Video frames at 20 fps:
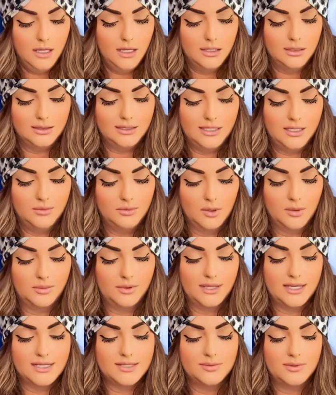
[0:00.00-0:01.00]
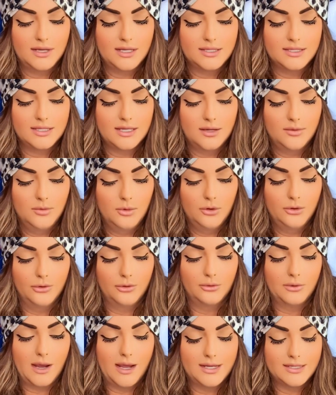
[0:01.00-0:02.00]
Libra placement, sun, moon, or
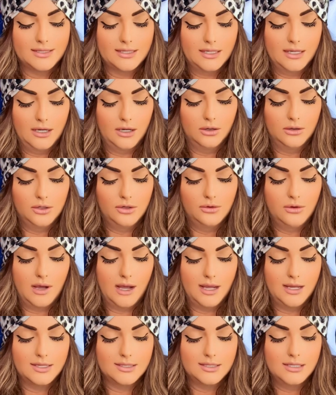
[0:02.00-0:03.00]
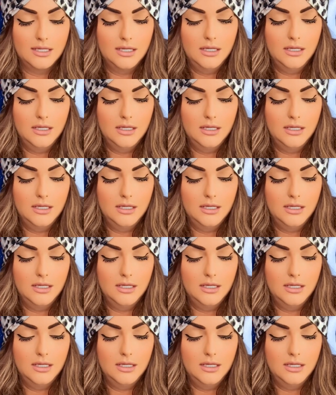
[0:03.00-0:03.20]
rising here, you guys.